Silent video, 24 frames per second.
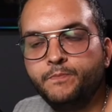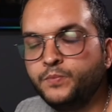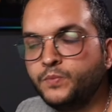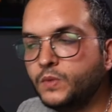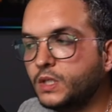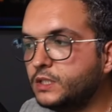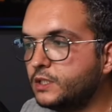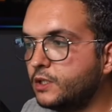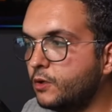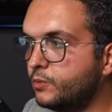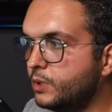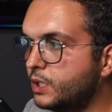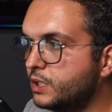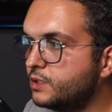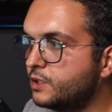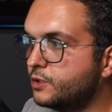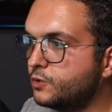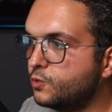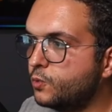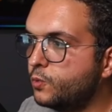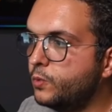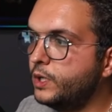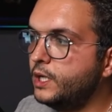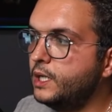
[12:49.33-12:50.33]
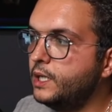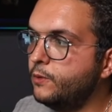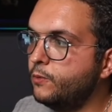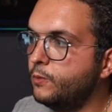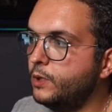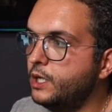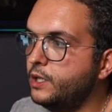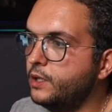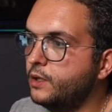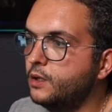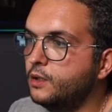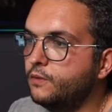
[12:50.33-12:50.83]
So this is really,
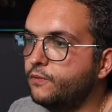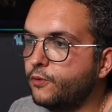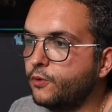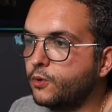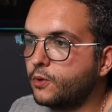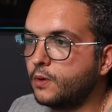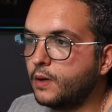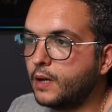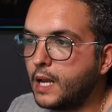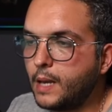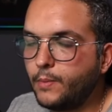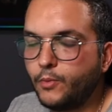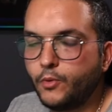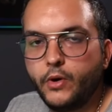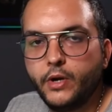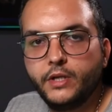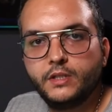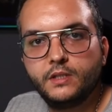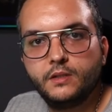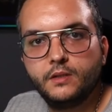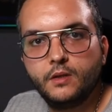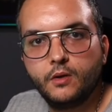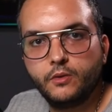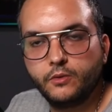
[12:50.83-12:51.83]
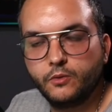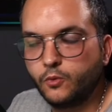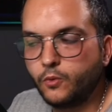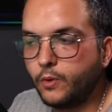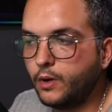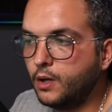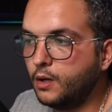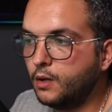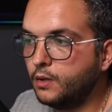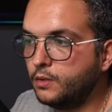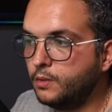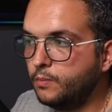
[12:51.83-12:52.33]
really good for collaborating on,
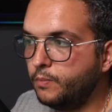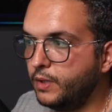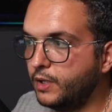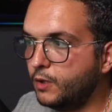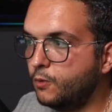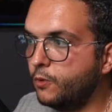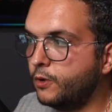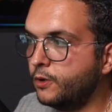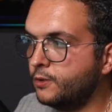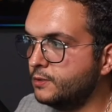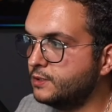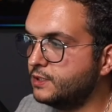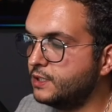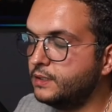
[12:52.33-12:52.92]
on big worlds.